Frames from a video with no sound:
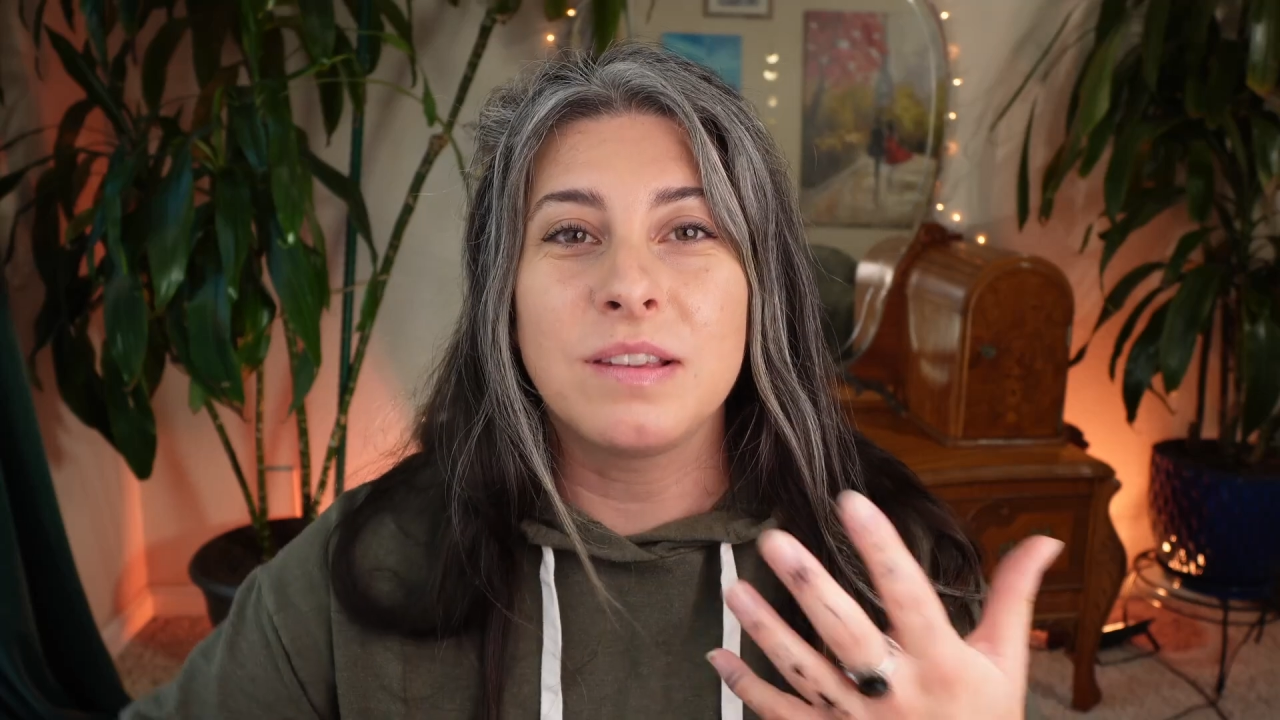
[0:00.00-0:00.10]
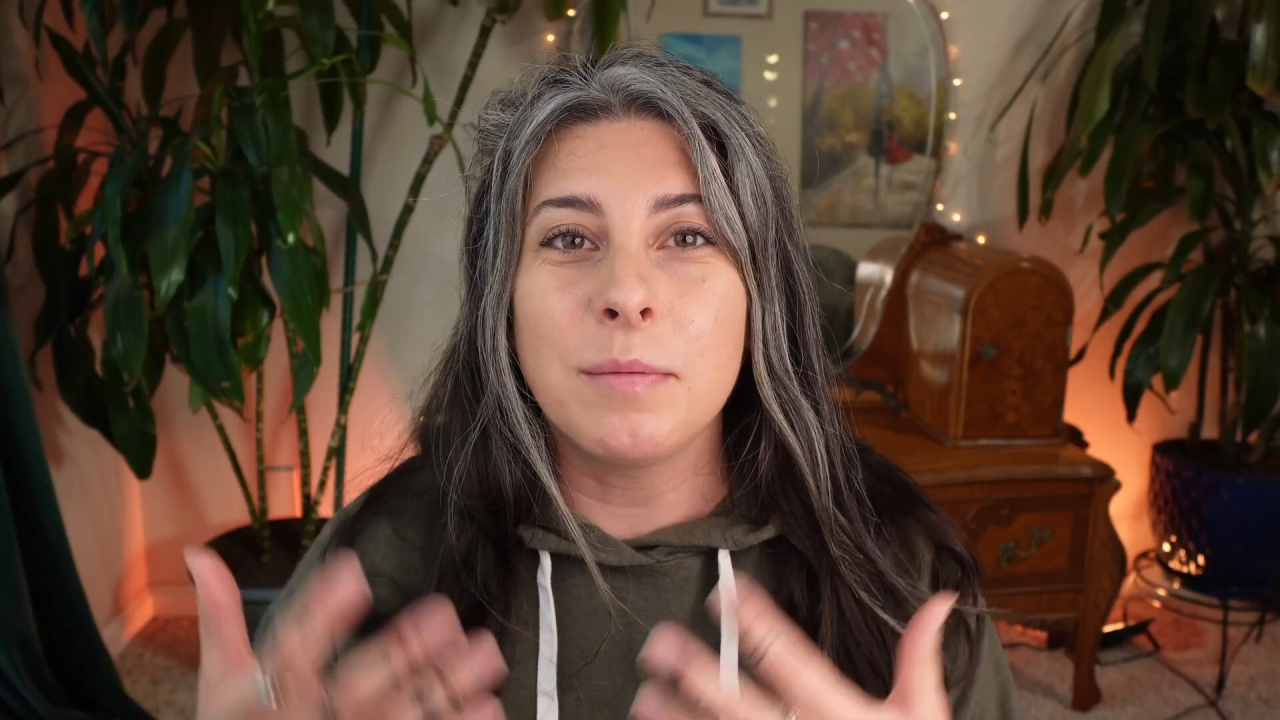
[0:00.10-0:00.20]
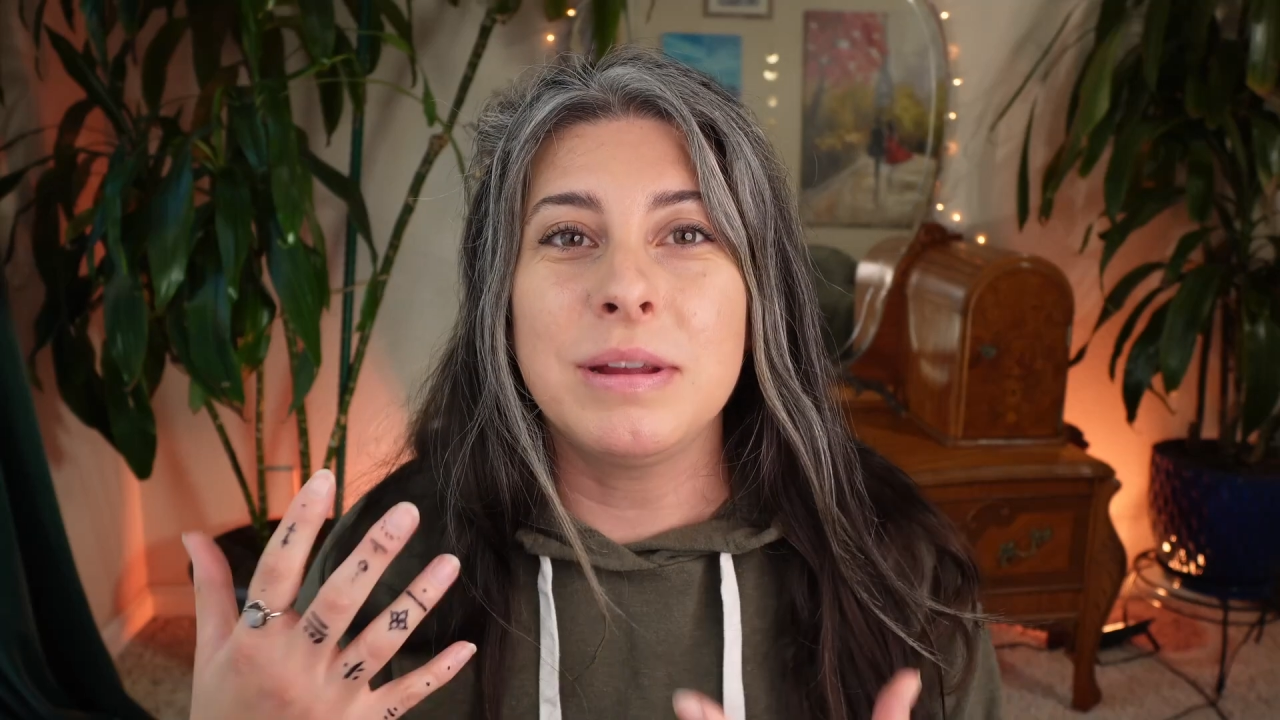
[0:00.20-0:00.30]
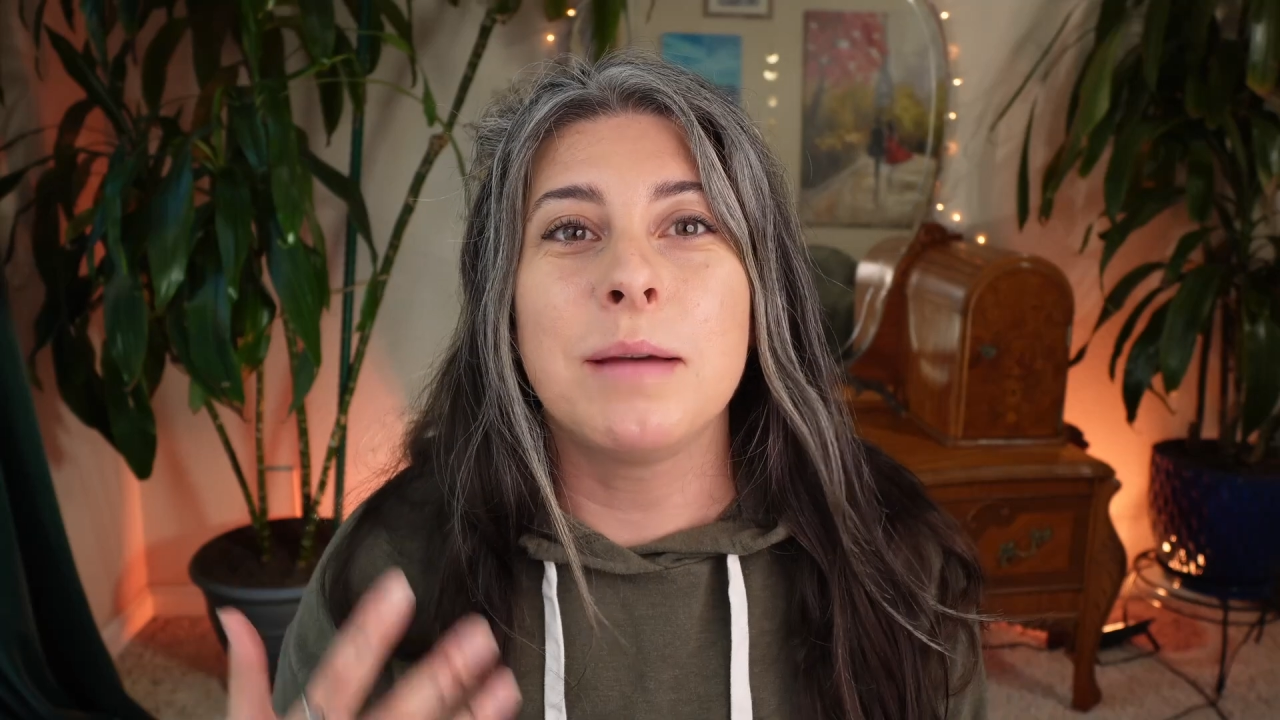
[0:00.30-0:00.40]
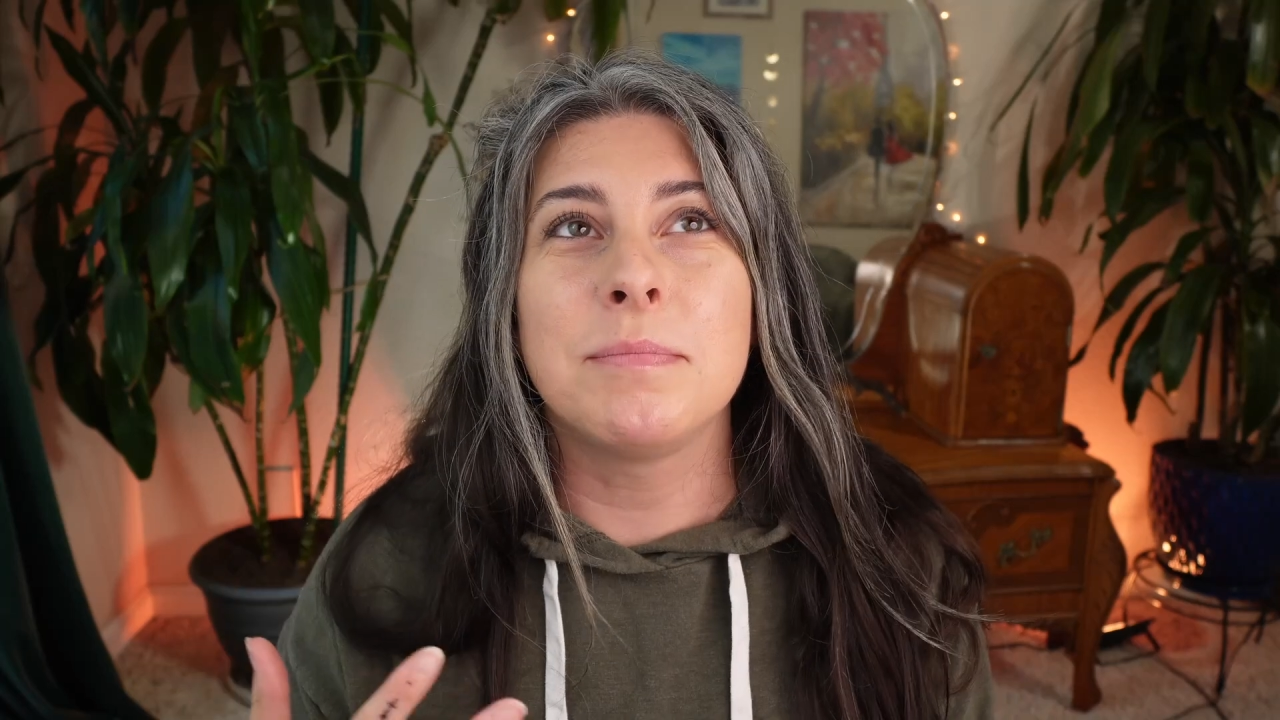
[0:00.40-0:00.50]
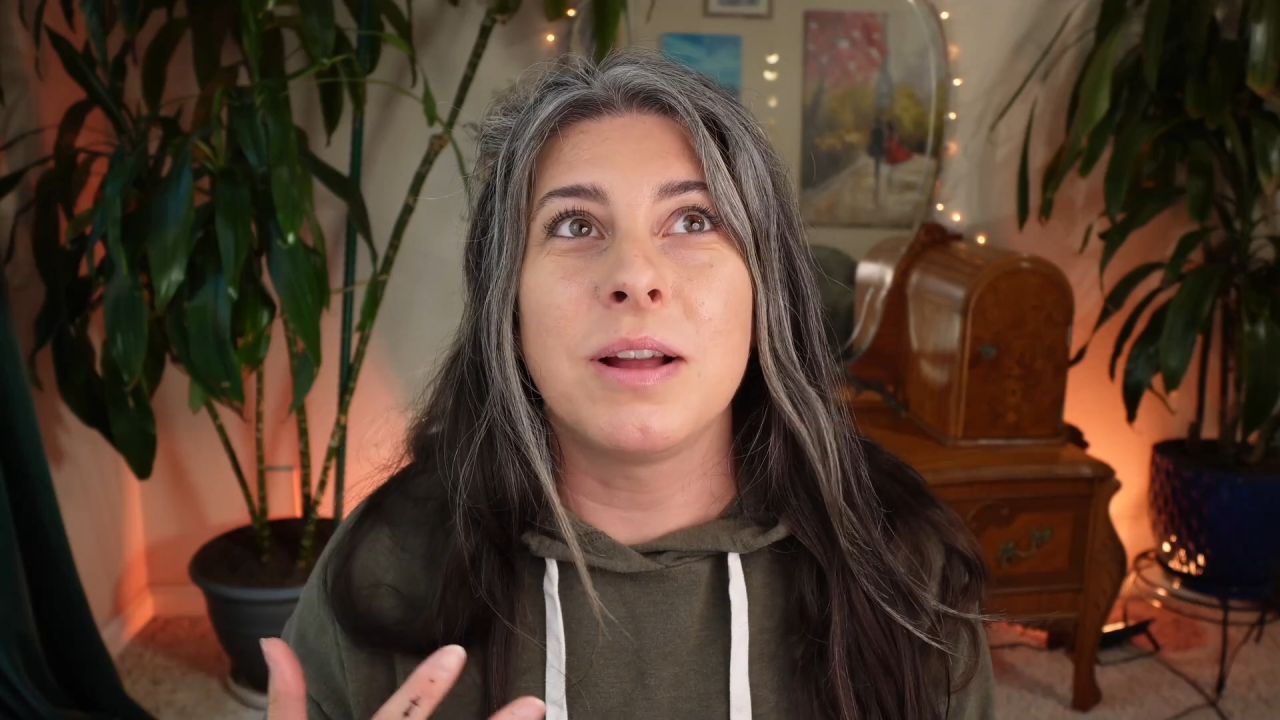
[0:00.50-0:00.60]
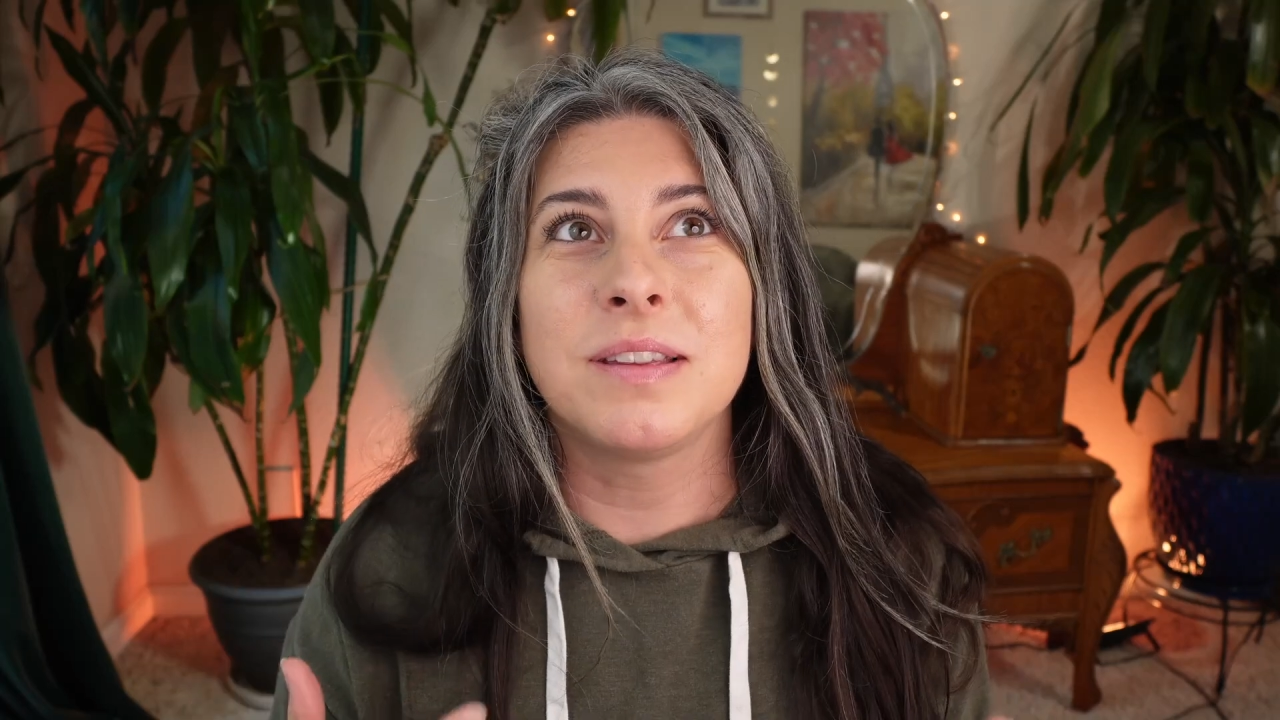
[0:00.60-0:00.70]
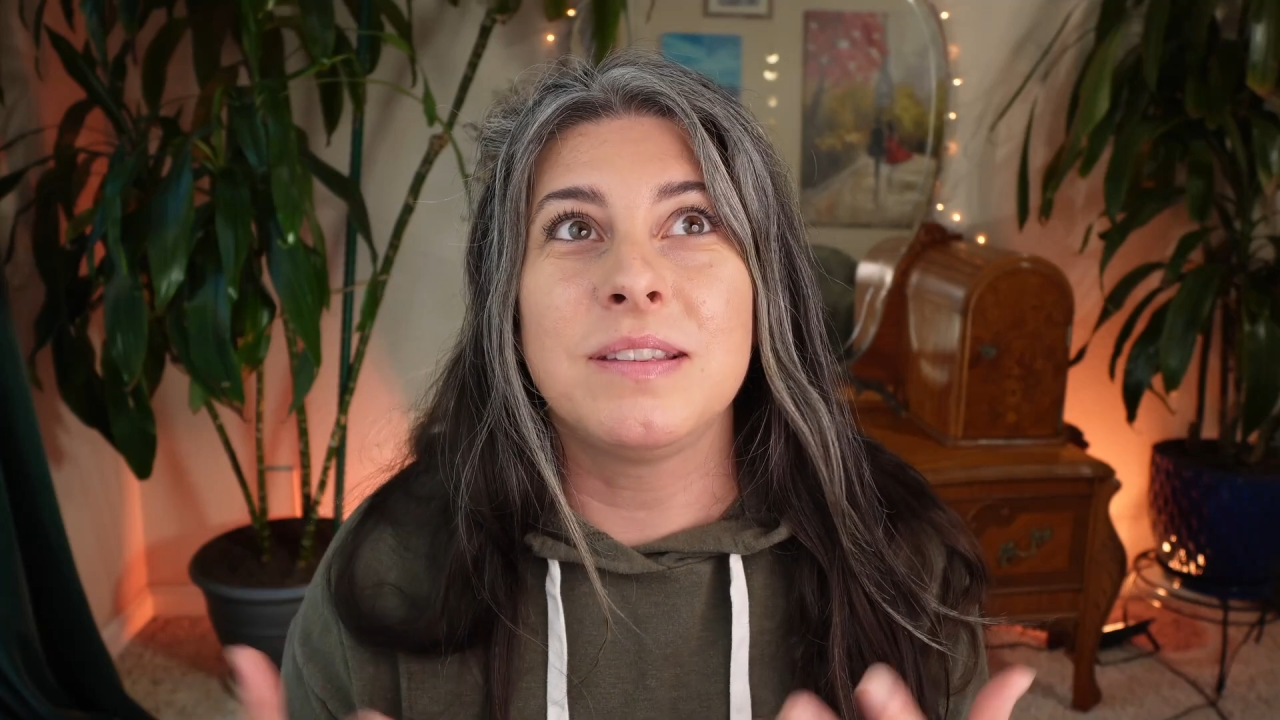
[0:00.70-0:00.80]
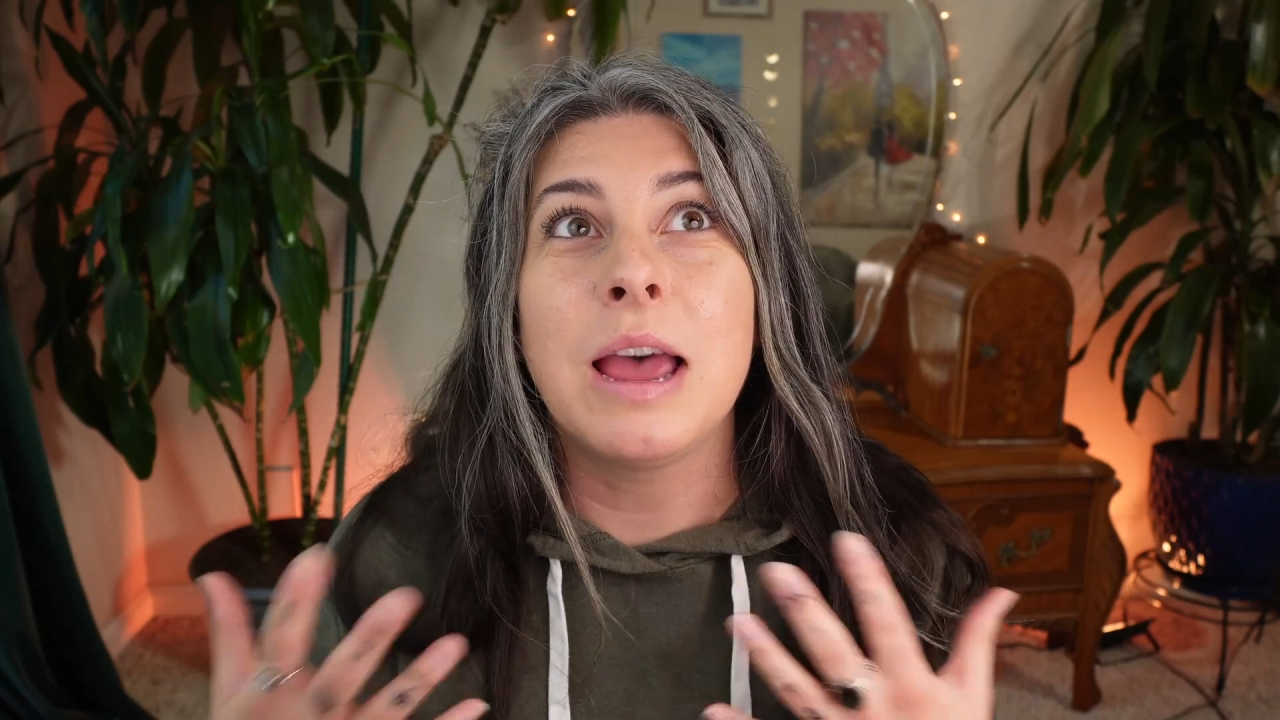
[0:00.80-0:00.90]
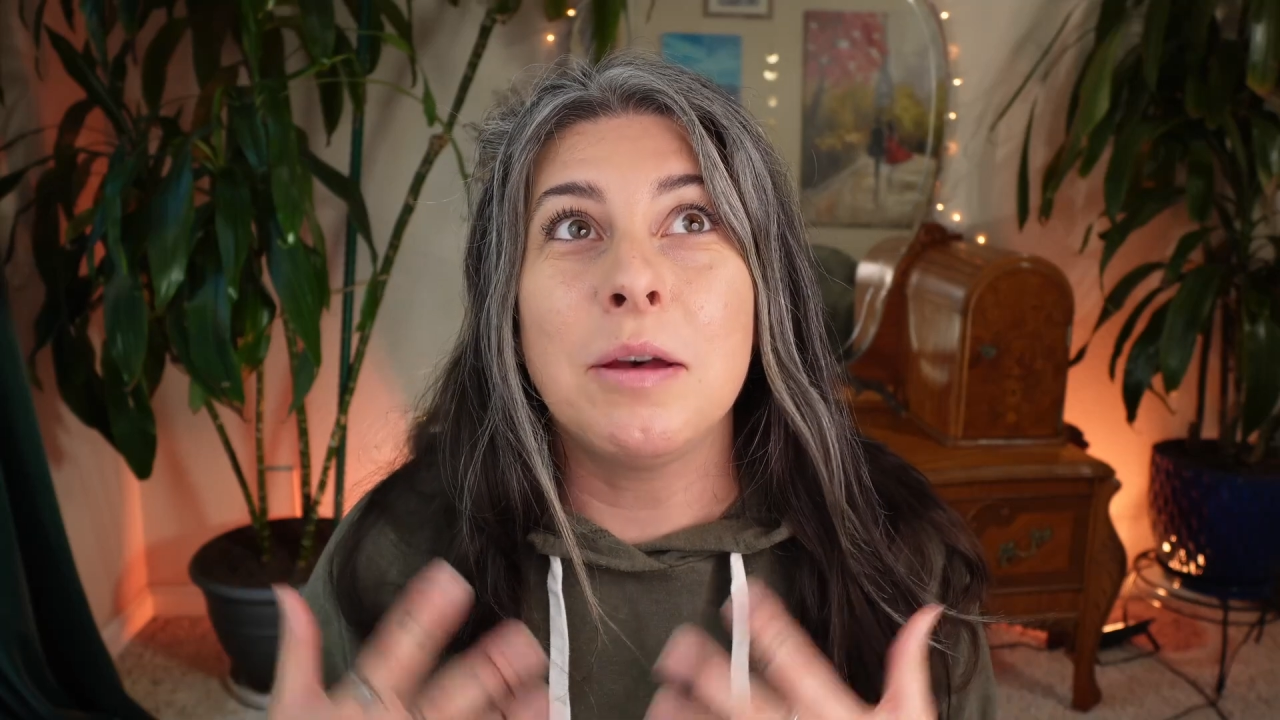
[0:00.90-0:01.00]
coming up not
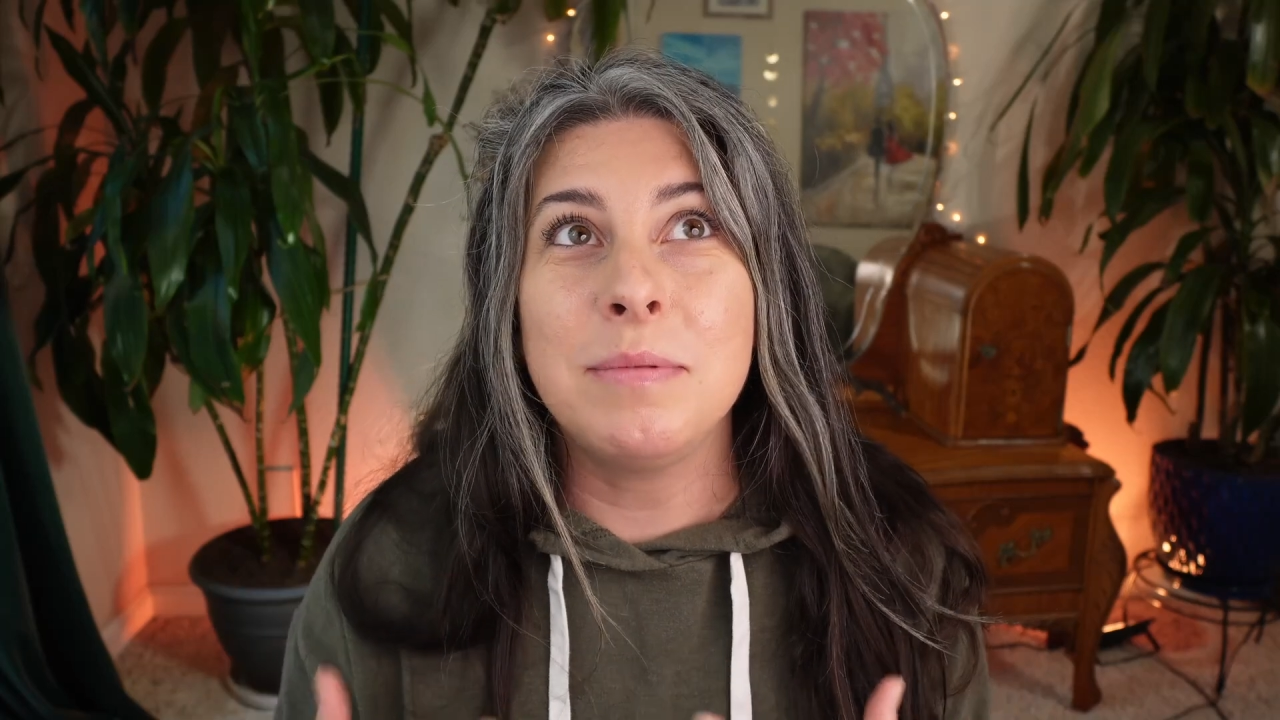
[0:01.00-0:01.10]
to tell